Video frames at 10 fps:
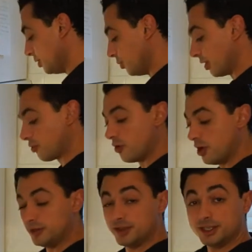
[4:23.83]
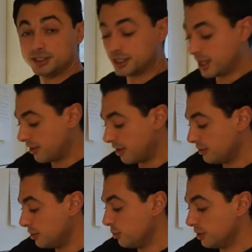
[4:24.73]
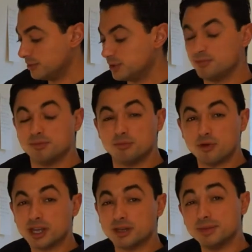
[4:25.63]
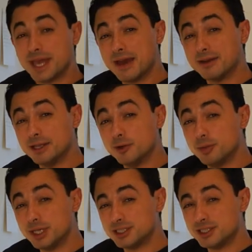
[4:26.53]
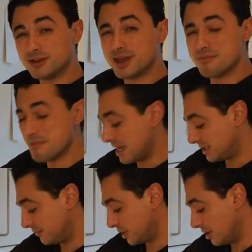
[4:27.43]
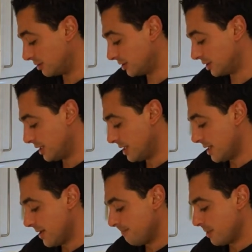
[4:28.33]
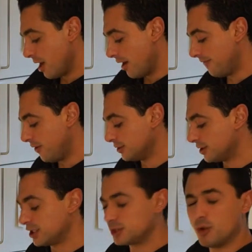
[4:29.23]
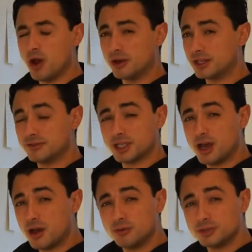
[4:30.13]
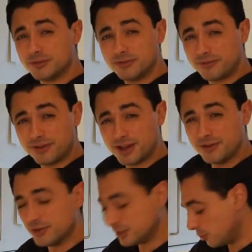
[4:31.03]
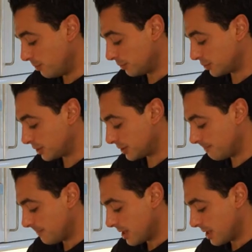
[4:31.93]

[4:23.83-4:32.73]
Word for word: you want to grind these together, you want to break them down a little bit so you don't get massive chunks. I find the Sichuan gives it a whole different flavour, it's almost